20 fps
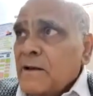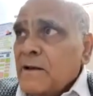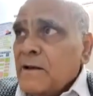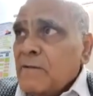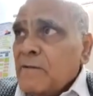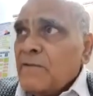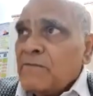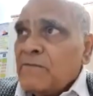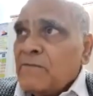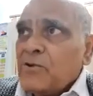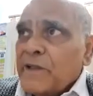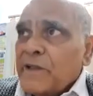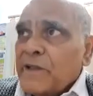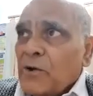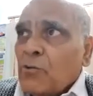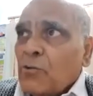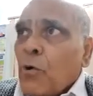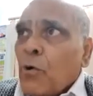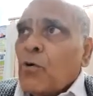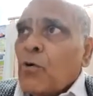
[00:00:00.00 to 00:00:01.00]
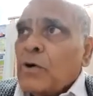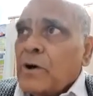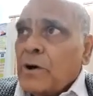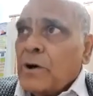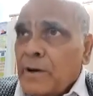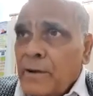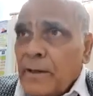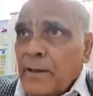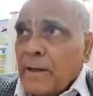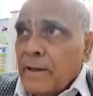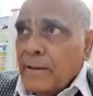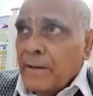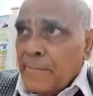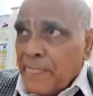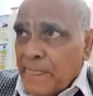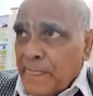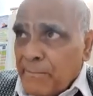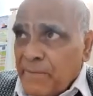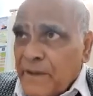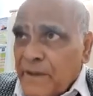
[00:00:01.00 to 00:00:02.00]
When we take Coke,
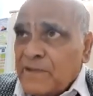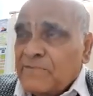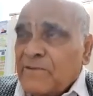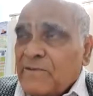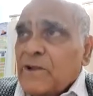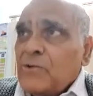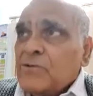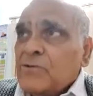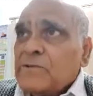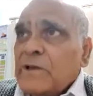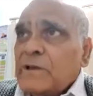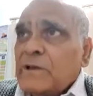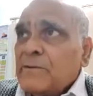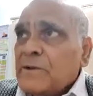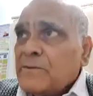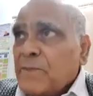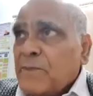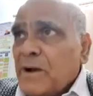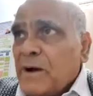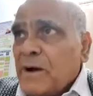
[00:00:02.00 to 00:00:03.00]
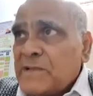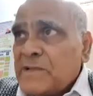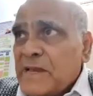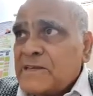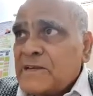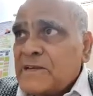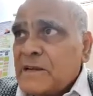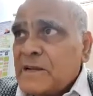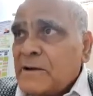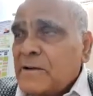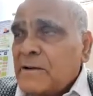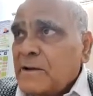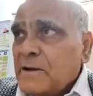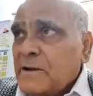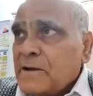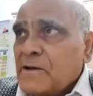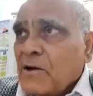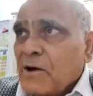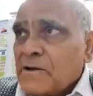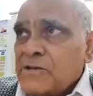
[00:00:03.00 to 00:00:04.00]
the pH value it becomes acidic.
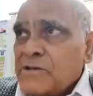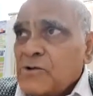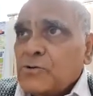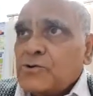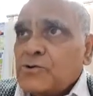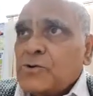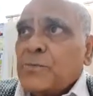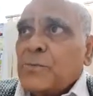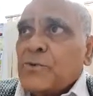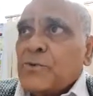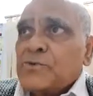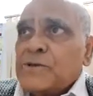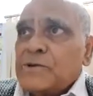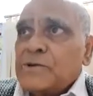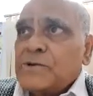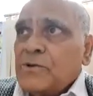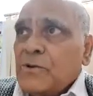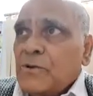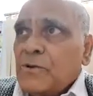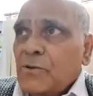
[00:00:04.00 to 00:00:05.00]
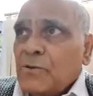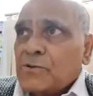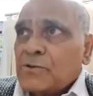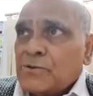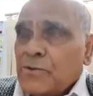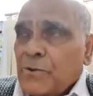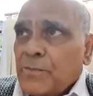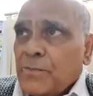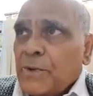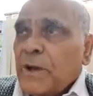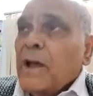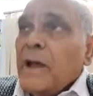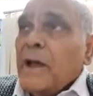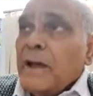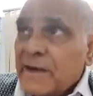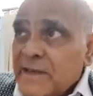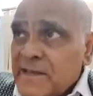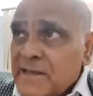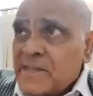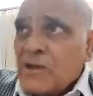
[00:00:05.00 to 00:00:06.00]
It causes osteoporosis.
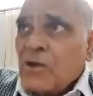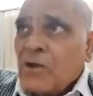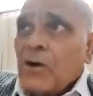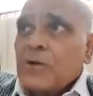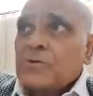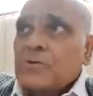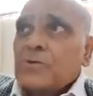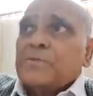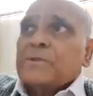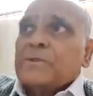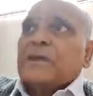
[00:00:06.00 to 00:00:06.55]
It is the cause of the